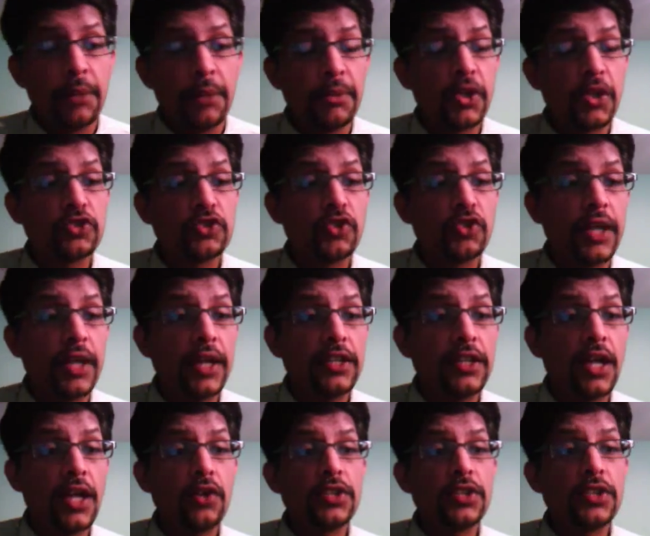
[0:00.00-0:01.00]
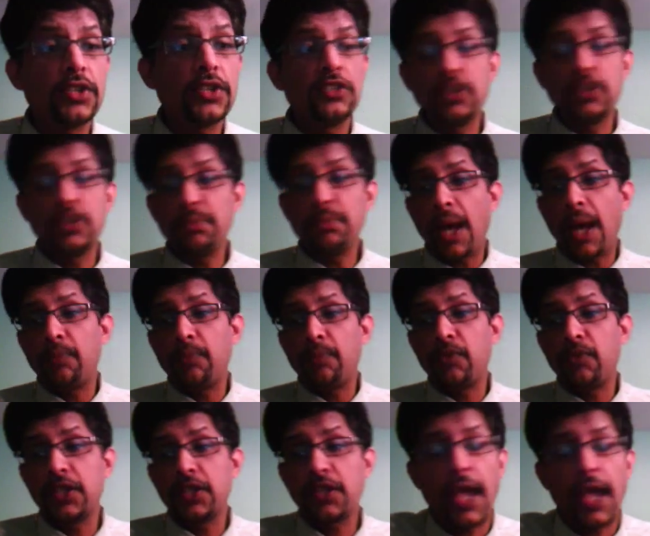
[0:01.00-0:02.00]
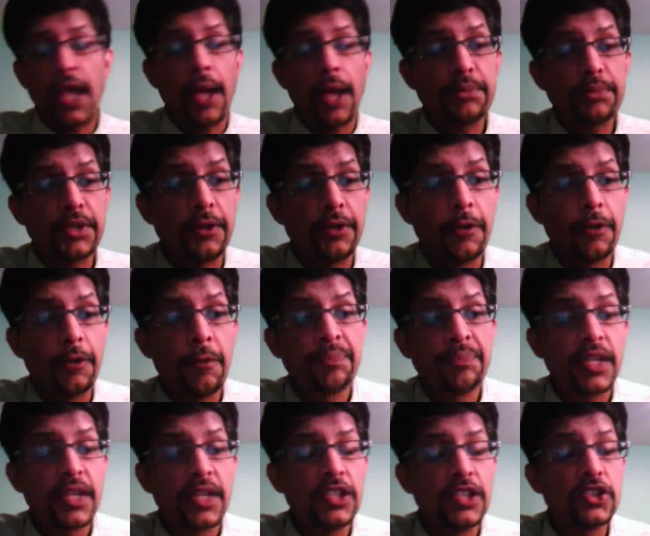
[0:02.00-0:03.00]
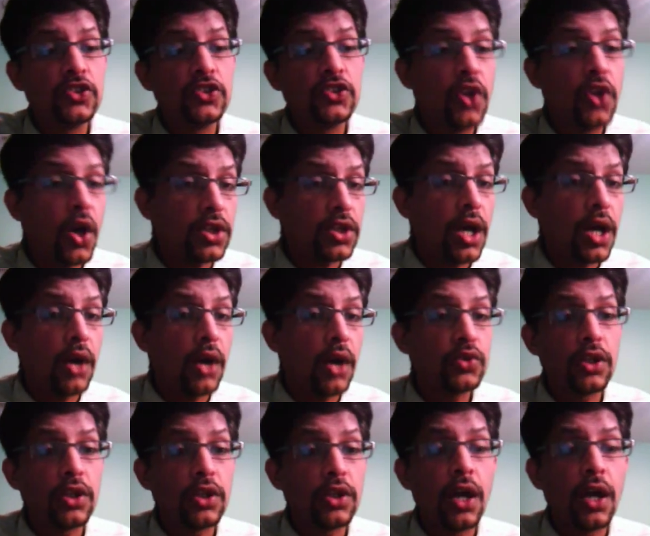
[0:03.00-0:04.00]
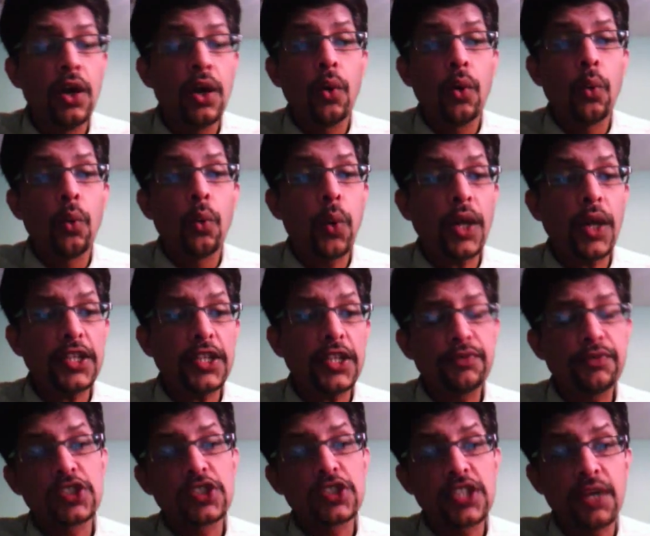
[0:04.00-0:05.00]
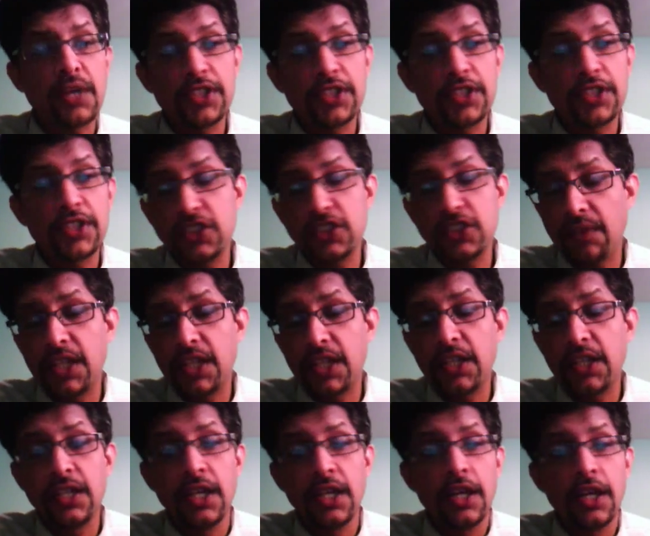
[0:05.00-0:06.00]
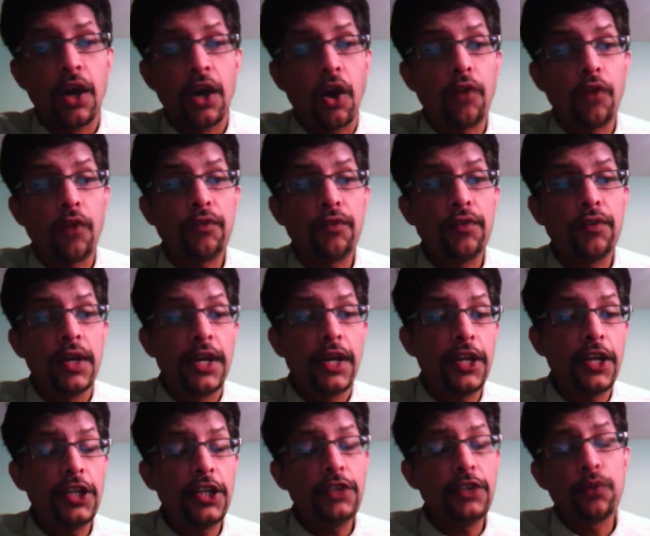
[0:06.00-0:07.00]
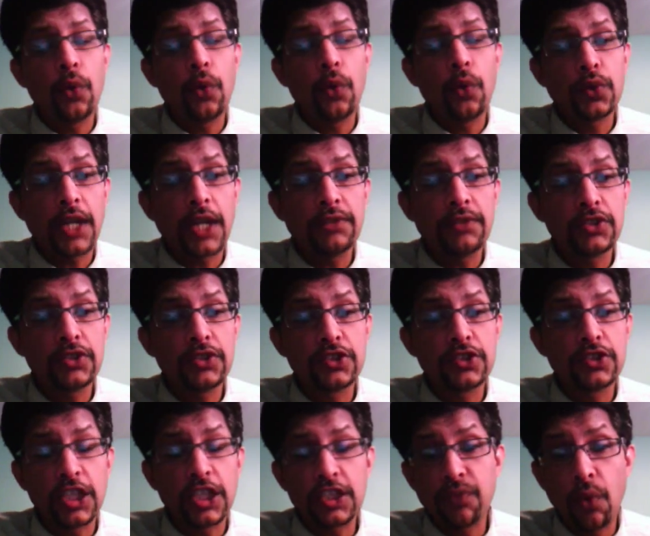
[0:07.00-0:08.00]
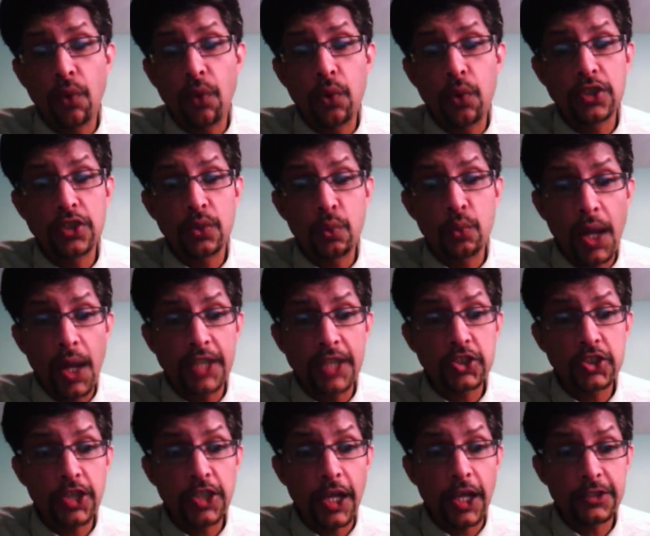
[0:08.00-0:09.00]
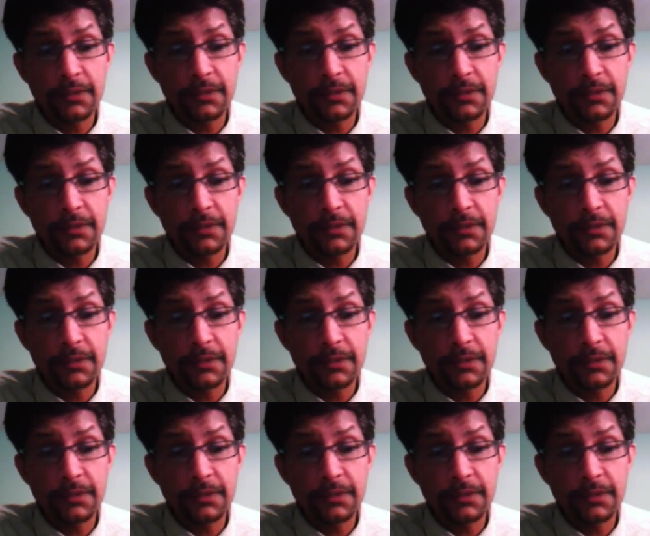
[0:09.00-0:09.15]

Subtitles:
because right now the Zimbabwean captain is not out on a wonderful 77 of 84 deliveries, 6 fours and 1 6.